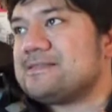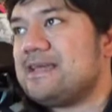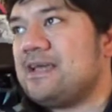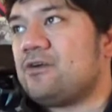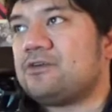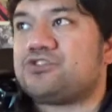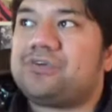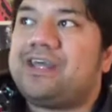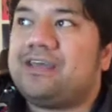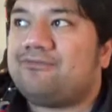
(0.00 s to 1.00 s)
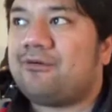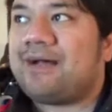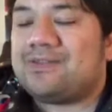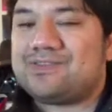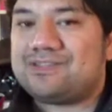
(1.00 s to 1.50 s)
in her training for
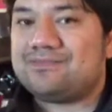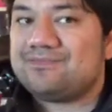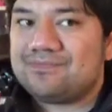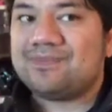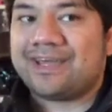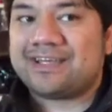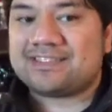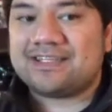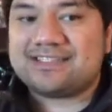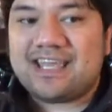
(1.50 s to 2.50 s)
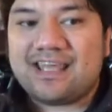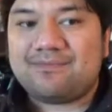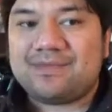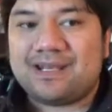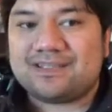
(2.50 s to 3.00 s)
about, like I said,
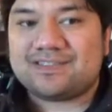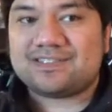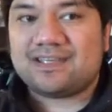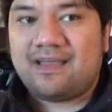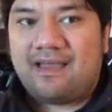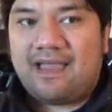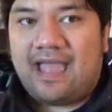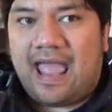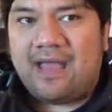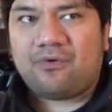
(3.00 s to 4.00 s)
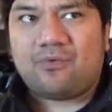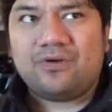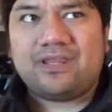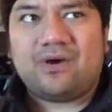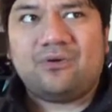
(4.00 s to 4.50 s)
10 minutes. And we're
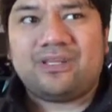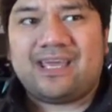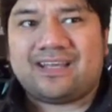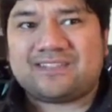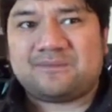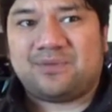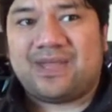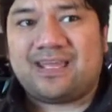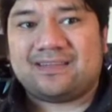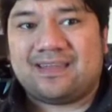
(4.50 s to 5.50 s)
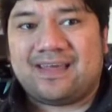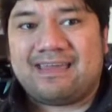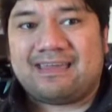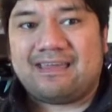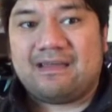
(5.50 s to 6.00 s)
really only explained,
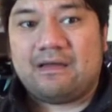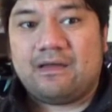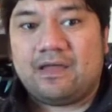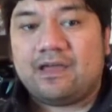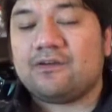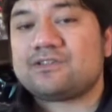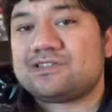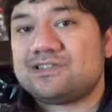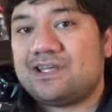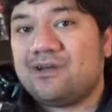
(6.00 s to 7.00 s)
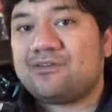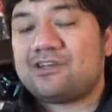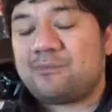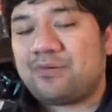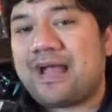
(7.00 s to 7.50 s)
like, here's here are the
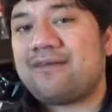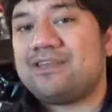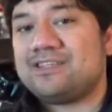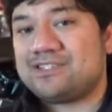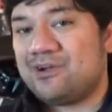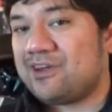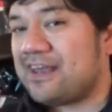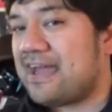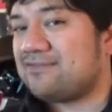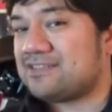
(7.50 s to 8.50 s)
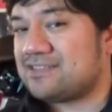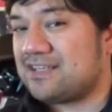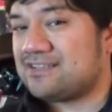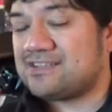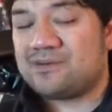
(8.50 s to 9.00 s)
depravities you're going to have to
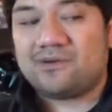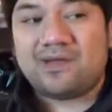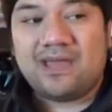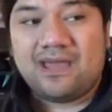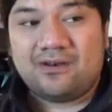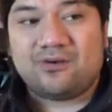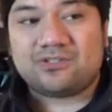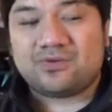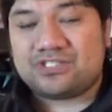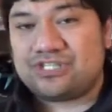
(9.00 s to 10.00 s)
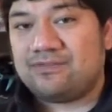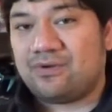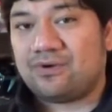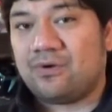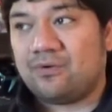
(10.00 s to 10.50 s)
sink to in order to achieve
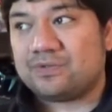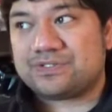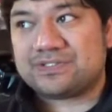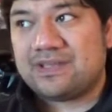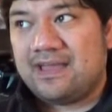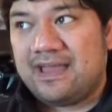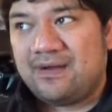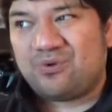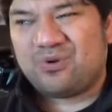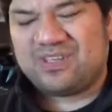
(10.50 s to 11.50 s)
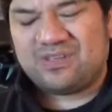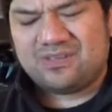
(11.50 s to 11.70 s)
your goals. And we're